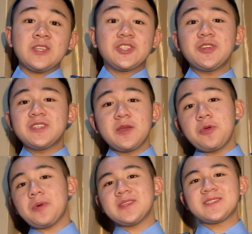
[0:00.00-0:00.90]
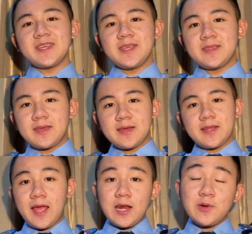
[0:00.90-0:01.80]
John Dewey once said
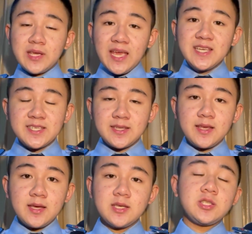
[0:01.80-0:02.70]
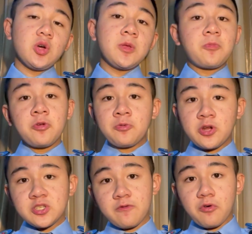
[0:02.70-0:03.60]
that education is not the
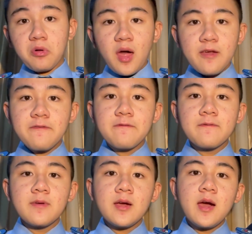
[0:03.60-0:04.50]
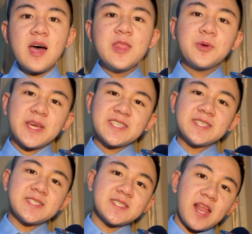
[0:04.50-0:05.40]
preparation for life, education
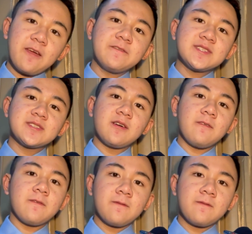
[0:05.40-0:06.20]
is life itself.